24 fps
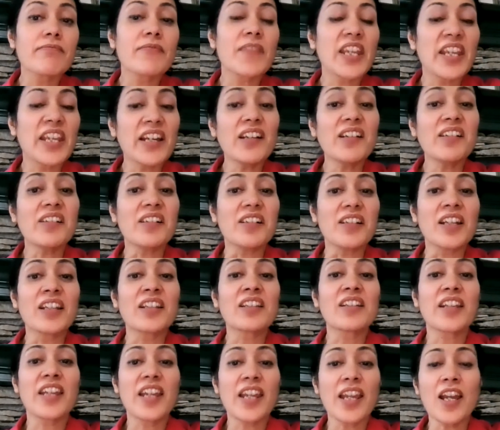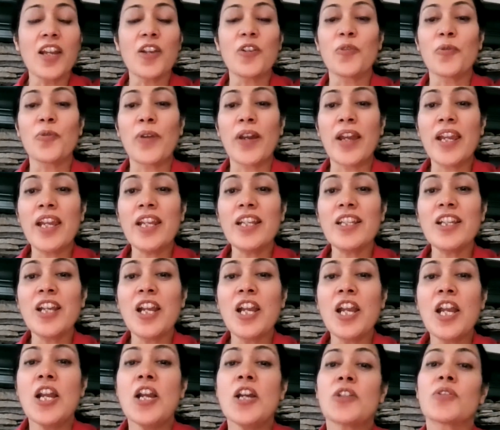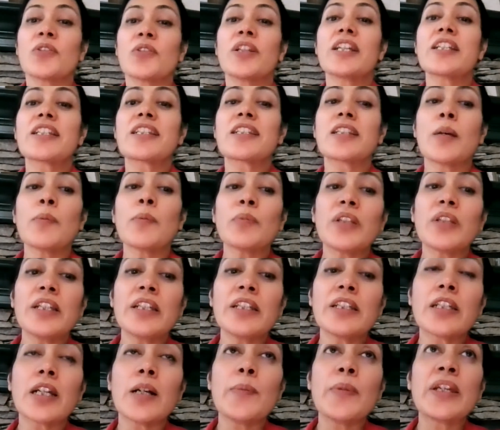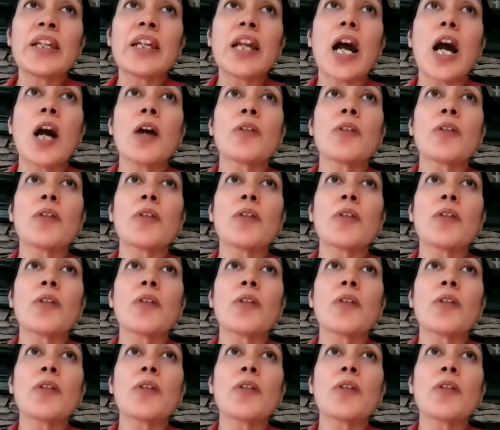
Yeah, it can, right? So there's something coming